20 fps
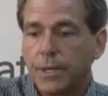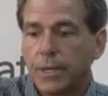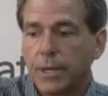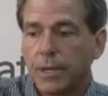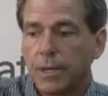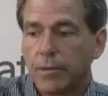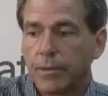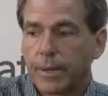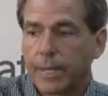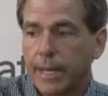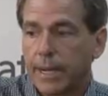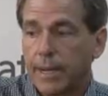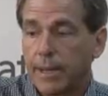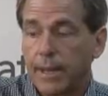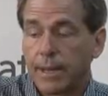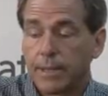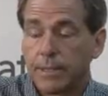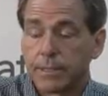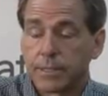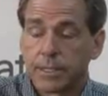We got a
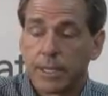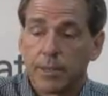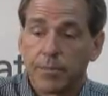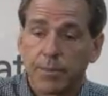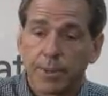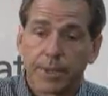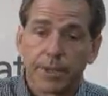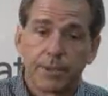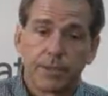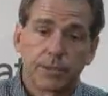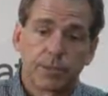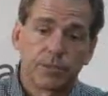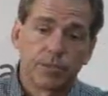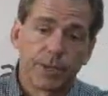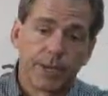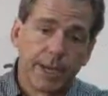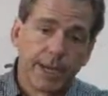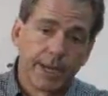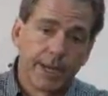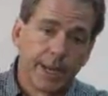lot of the same players that
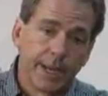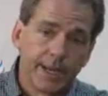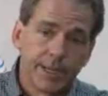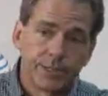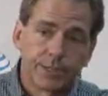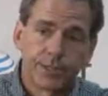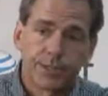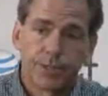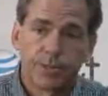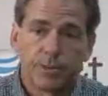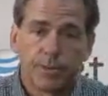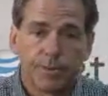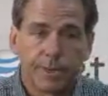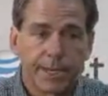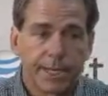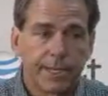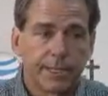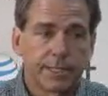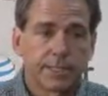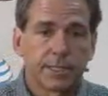we had last year when we
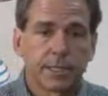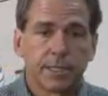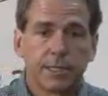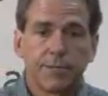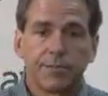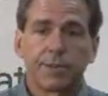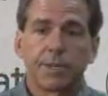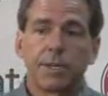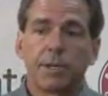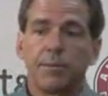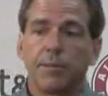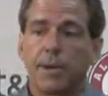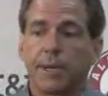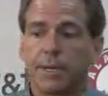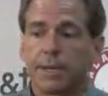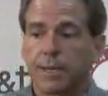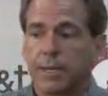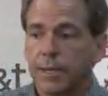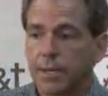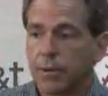got a significant
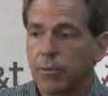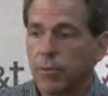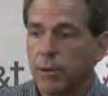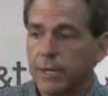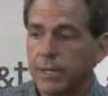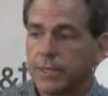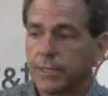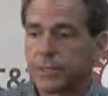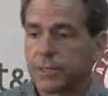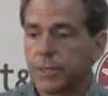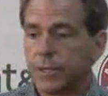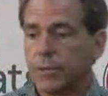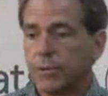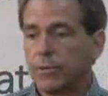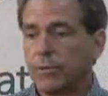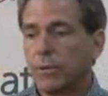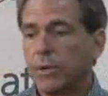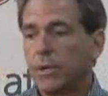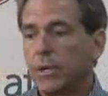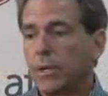amount of takeaways, so